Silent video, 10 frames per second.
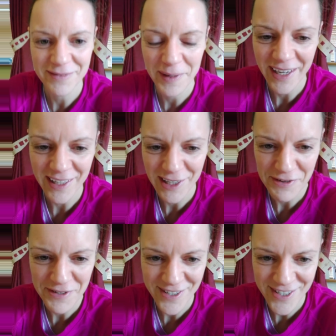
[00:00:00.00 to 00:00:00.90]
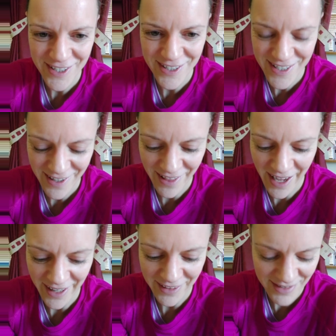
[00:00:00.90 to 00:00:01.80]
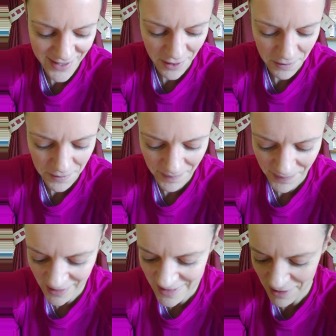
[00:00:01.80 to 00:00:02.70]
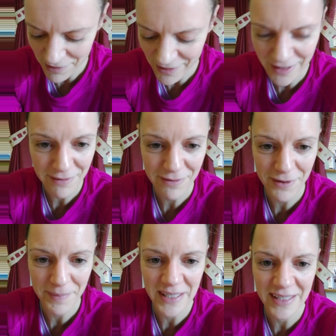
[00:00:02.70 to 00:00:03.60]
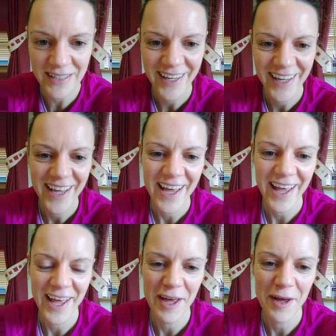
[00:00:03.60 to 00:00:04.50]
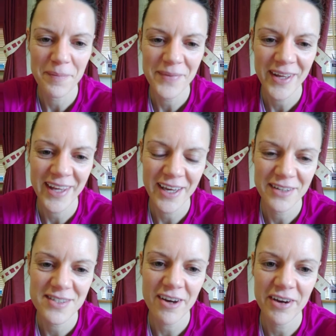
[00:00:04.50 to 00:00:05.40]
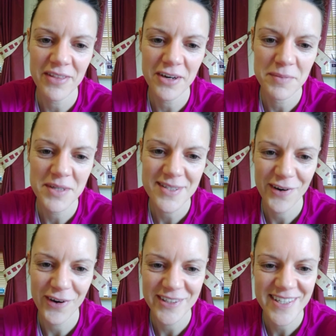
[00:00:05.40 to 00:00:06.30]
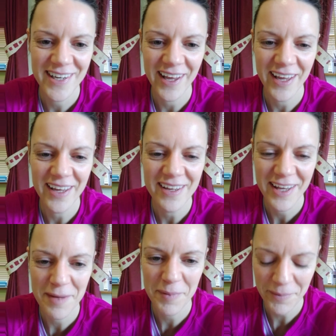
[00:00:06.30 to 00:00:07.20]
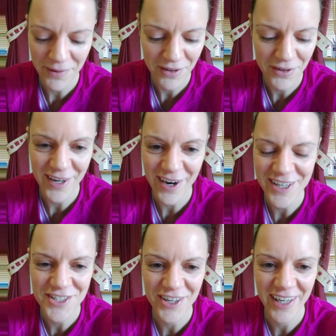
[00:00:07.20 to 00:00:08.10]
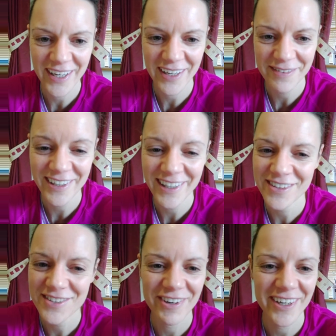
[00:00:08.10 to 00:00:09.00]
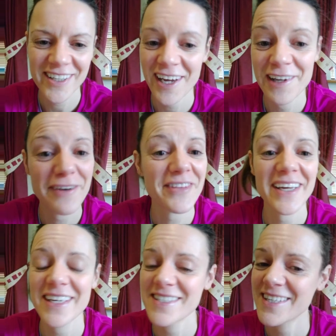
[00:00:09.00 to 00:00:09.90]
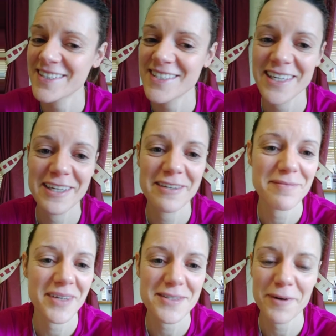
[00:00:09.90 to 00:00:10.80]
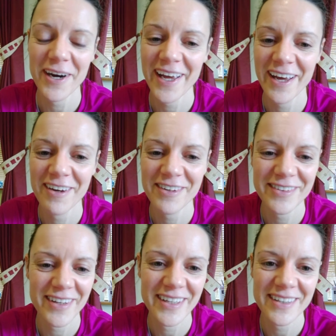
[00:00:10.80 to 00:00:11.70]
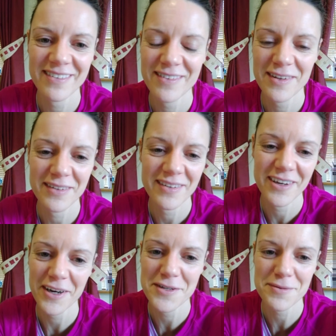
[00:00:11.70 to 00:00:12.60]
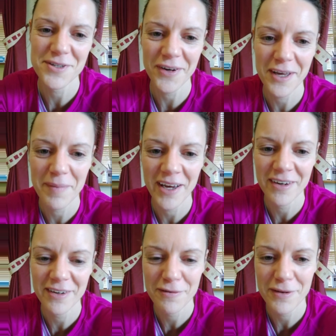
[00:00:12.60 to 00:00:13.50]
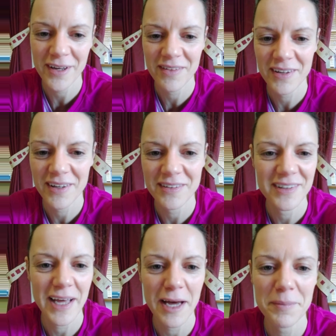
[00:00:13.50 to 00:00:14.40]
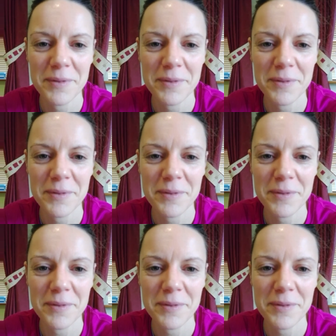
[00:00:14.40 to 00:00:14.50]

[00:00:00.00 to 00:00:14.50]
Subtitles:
we get closer to that. So that's everything for me. Again, sorry that I missed the call today. Keep up with the good hard training. I'm really enjoying it. I love that SST mix workout that the guys were talking about in the lab.